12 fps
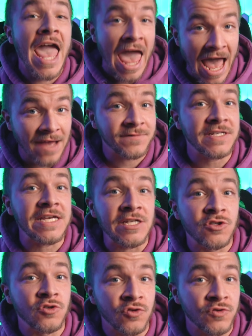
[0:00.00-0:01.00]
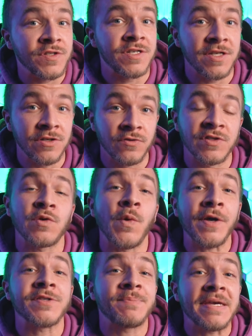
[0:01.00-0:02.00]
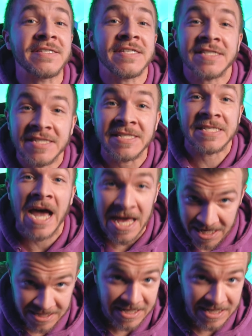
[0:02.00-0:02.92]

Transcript: I have to introduce to you Squarespace's design